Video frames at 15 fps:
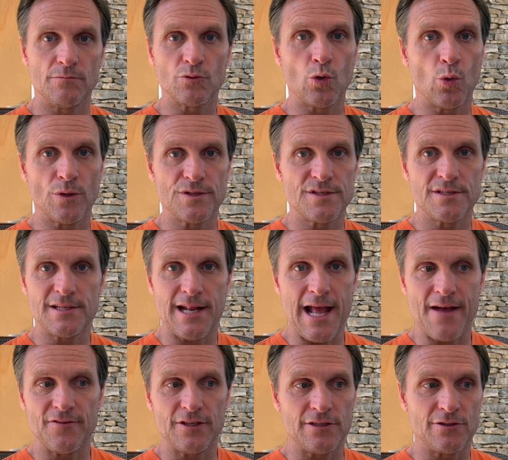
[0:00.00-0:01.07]
courses that
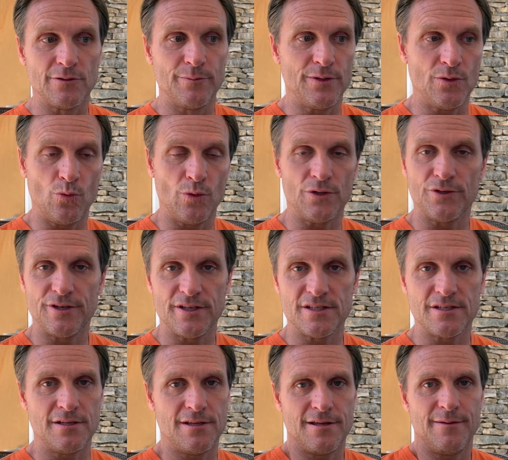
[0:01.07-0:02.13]
have a little bit of wilderness
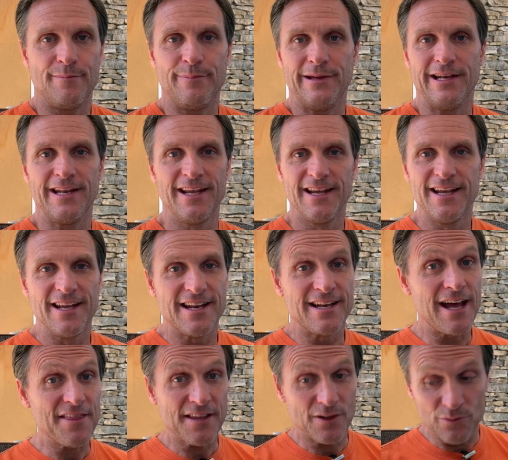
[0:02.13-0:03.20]
to them, but
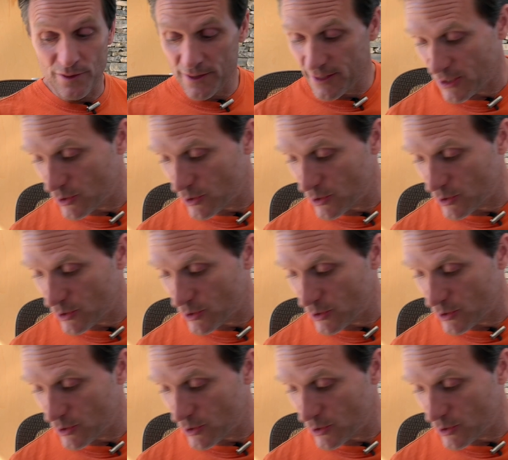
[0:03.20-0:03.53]
nothing really